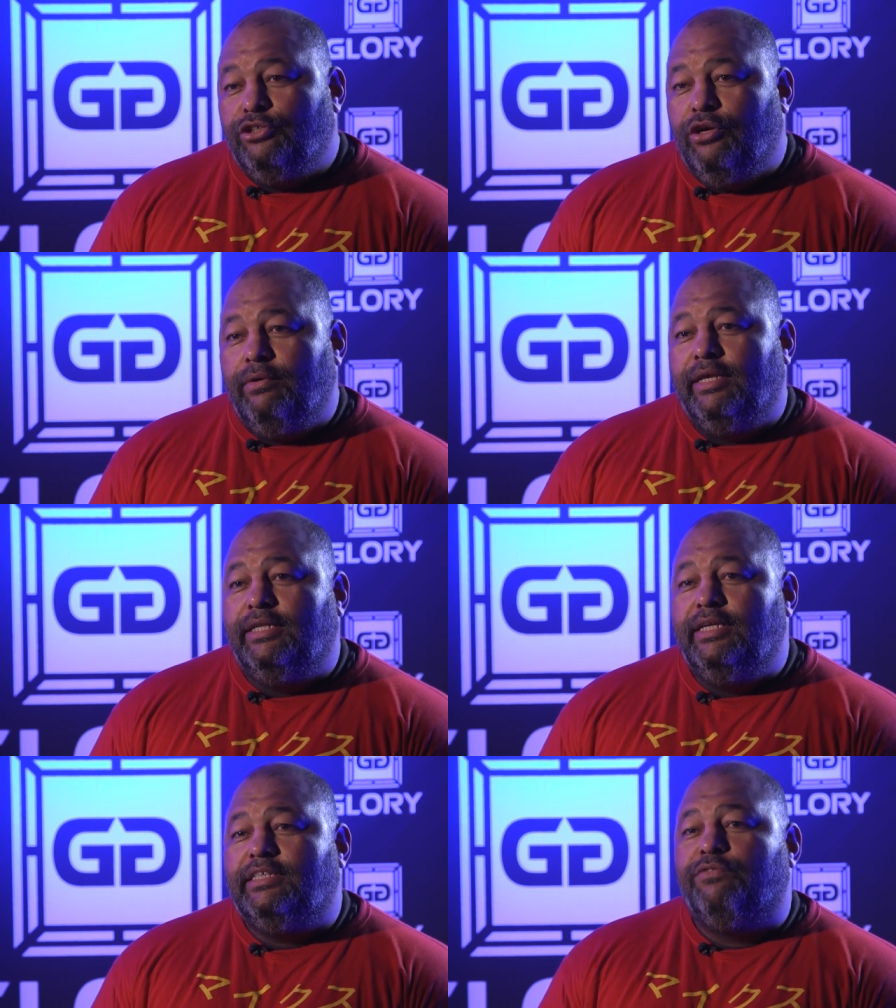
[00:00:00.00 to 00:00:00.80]
So at
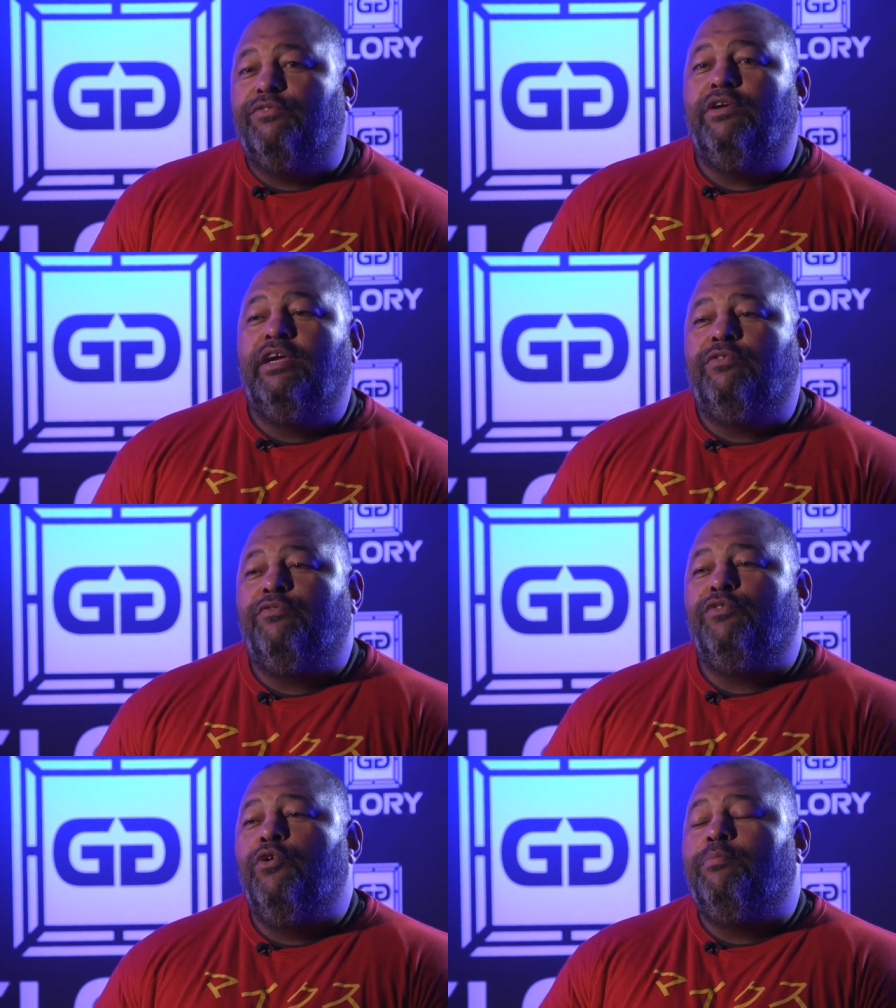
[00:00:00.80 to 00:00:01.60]
least if, if a
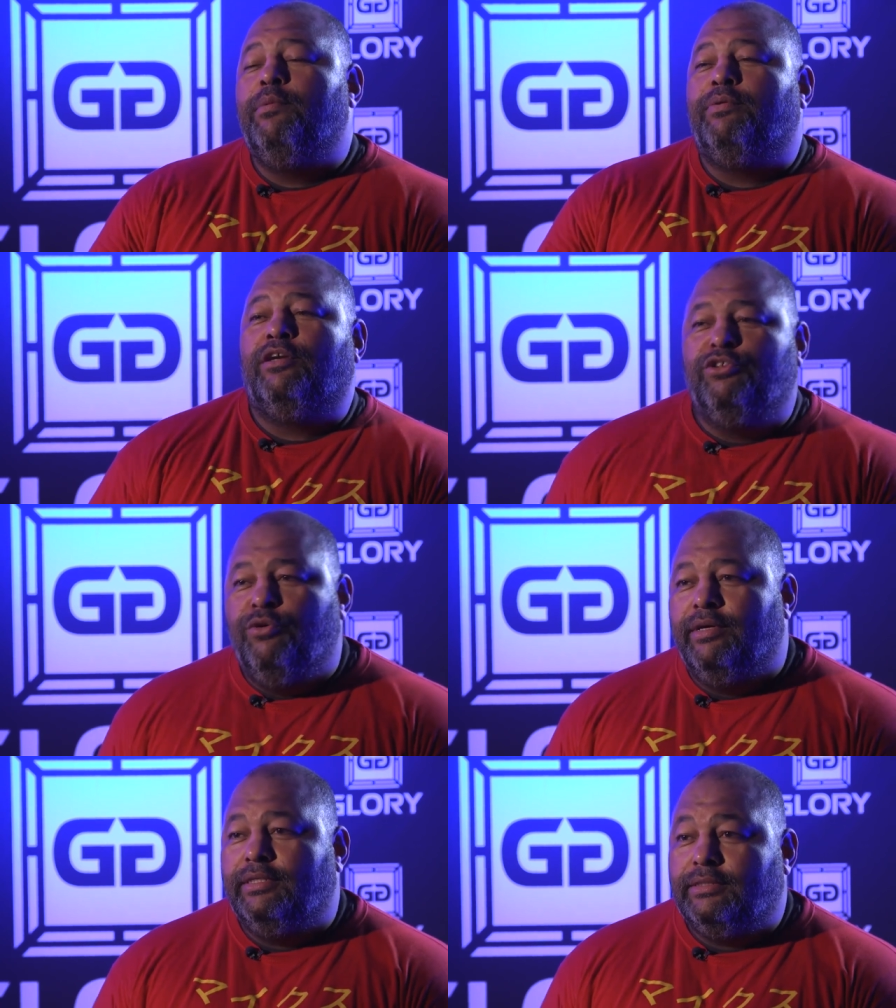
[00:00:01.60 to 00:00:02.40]
few people are
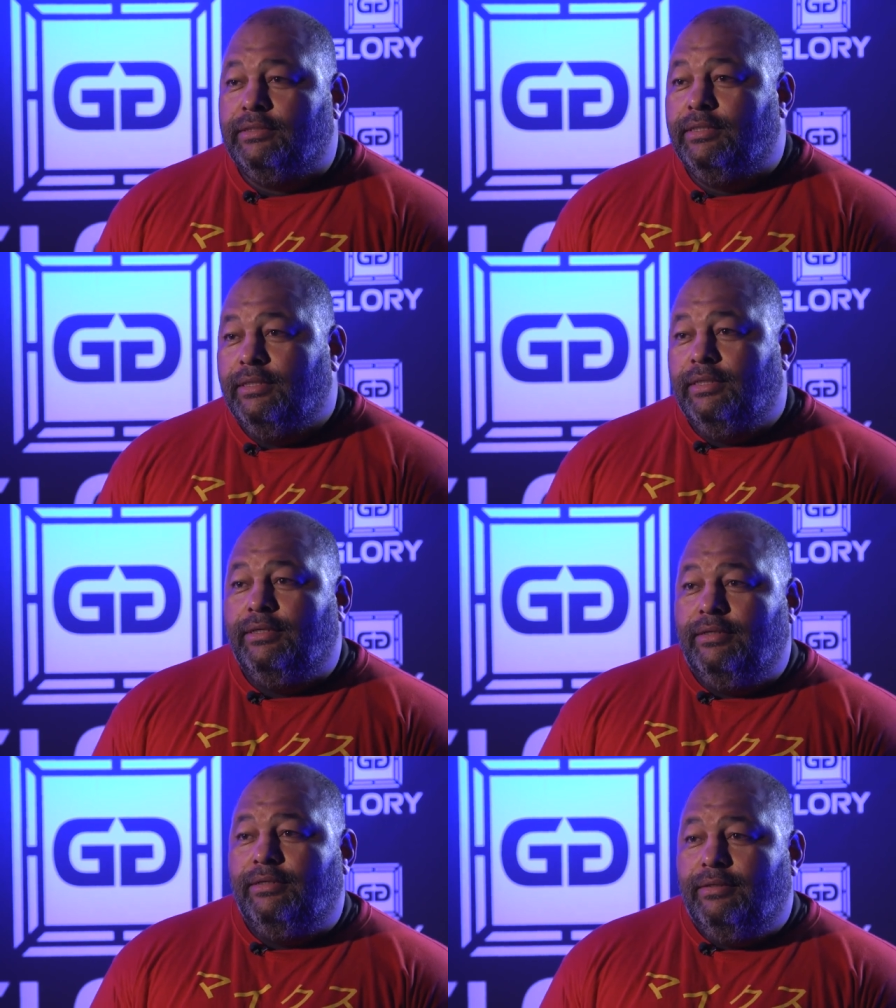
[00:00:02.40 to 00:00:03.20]
doing it,
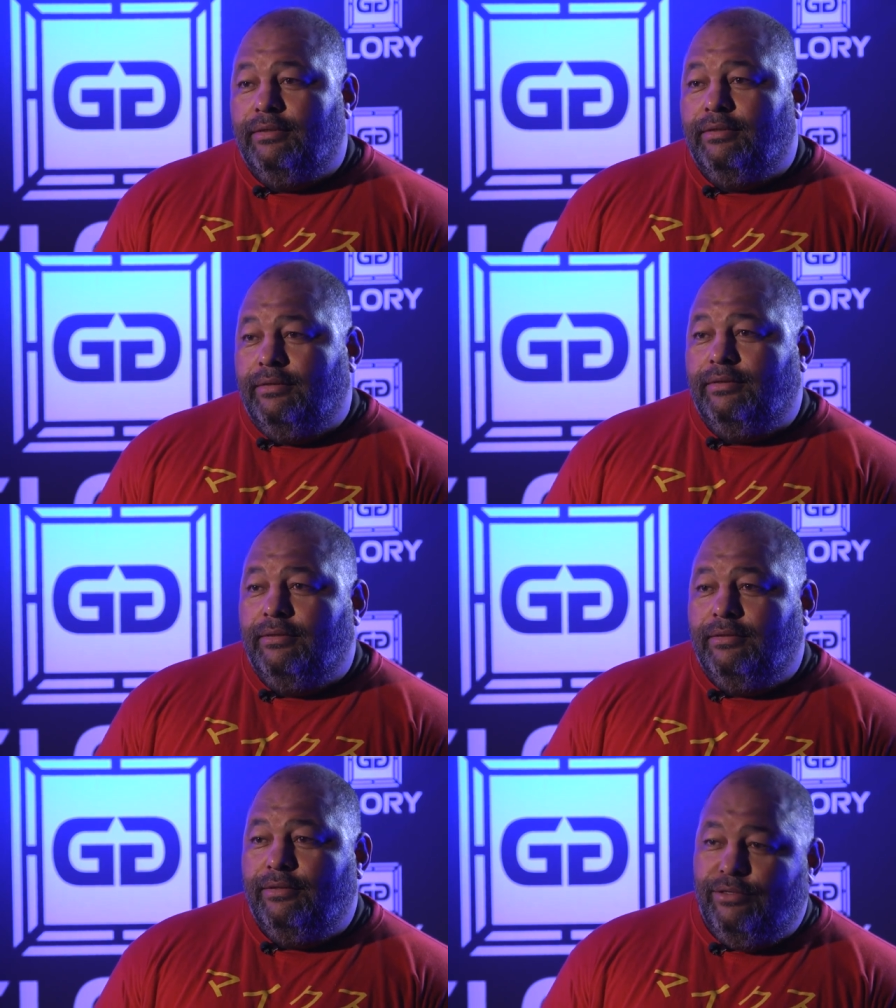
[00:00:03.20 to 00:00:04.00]

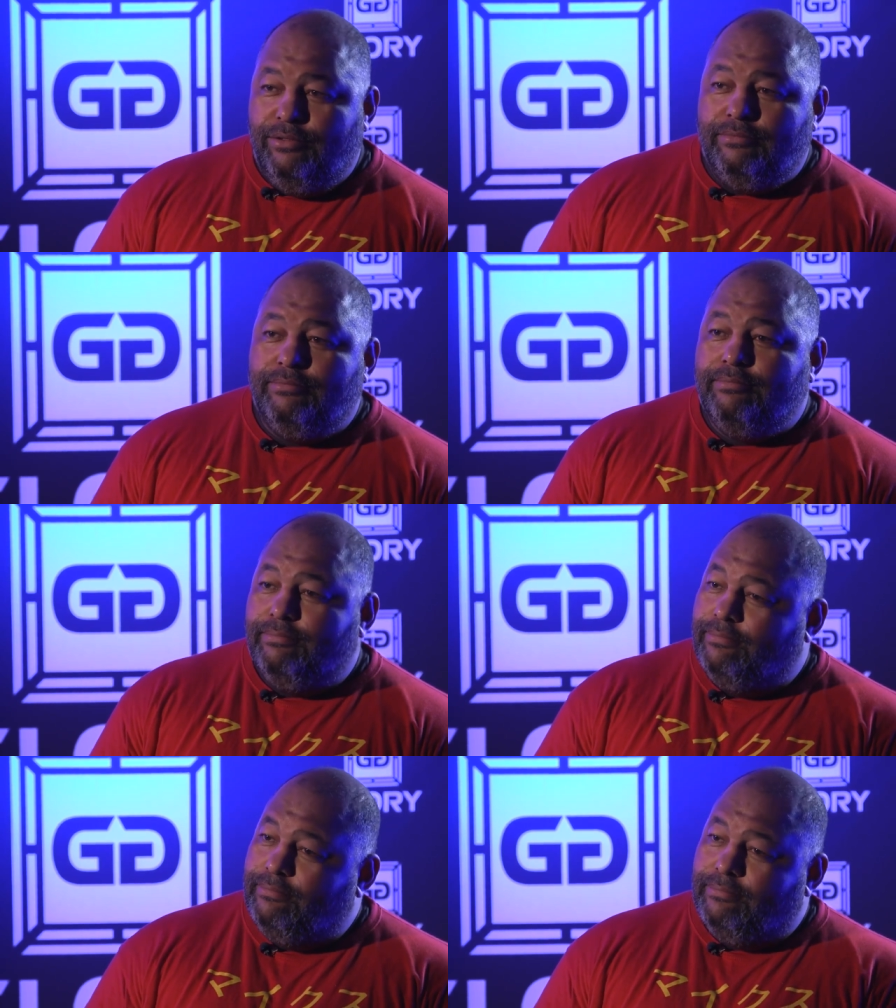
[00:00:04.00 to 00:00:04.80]
you know,
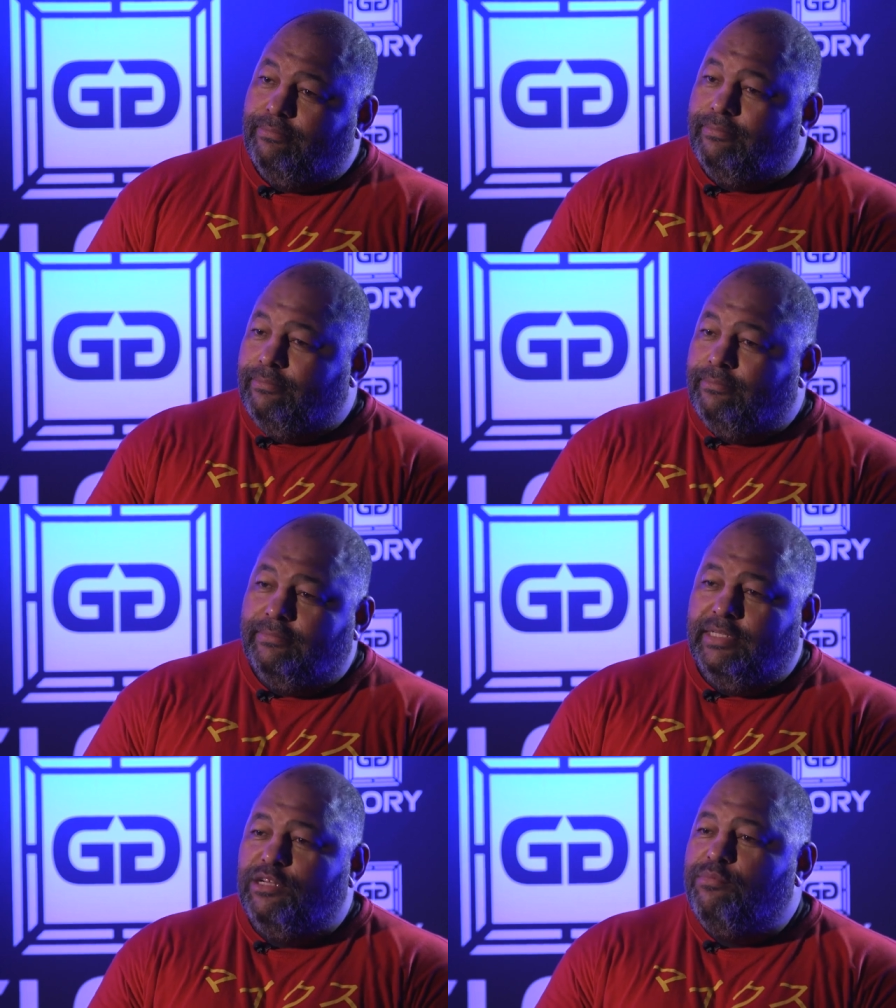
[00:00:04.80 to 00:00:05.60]

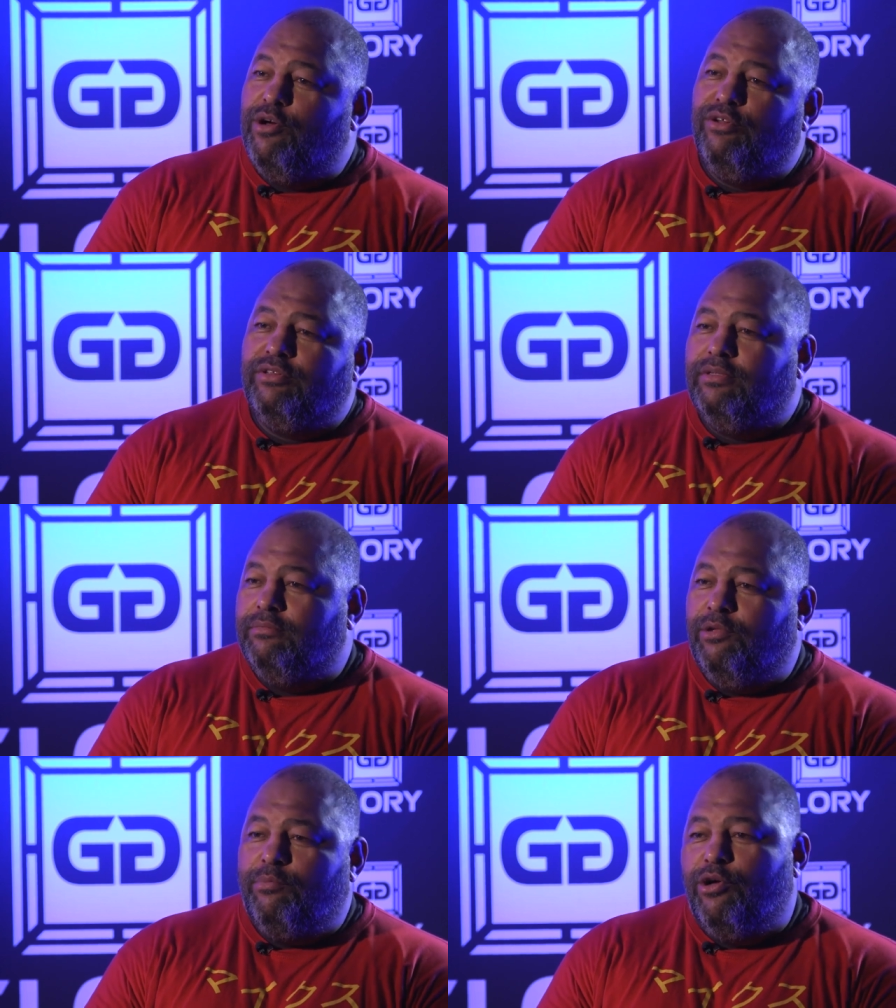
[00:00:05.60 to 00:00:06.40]
then the ball,
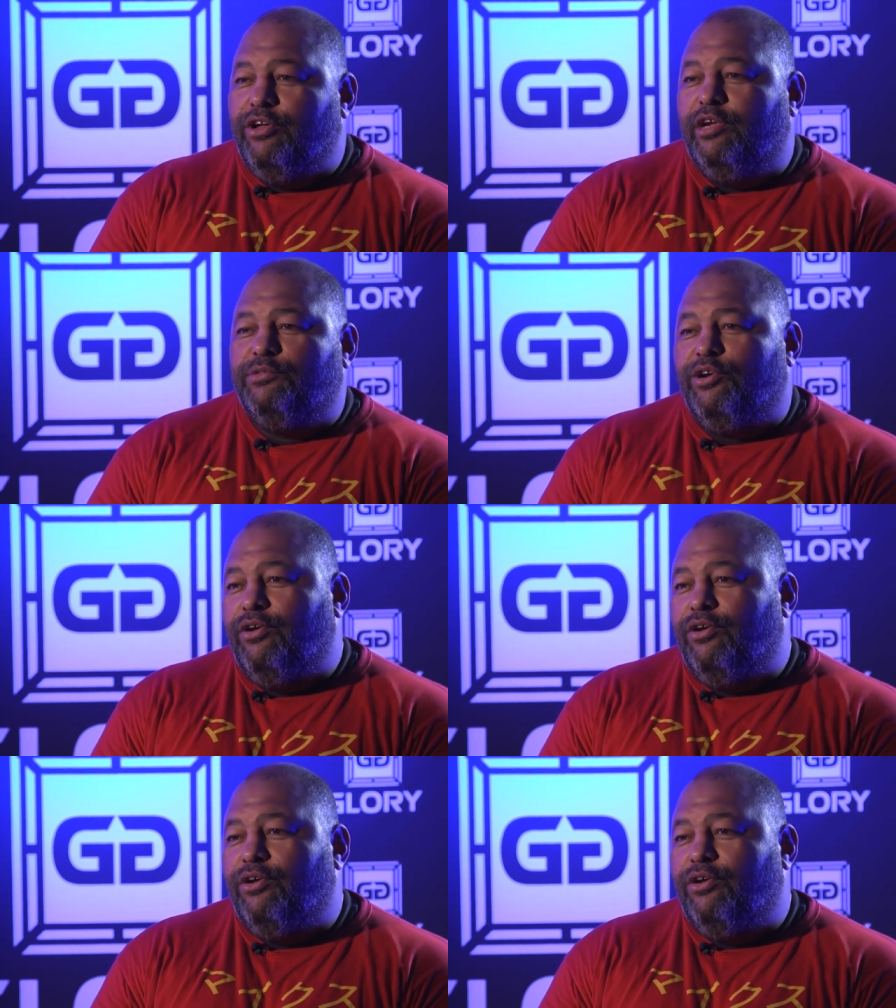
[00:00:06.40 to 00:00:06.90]
the ball keeps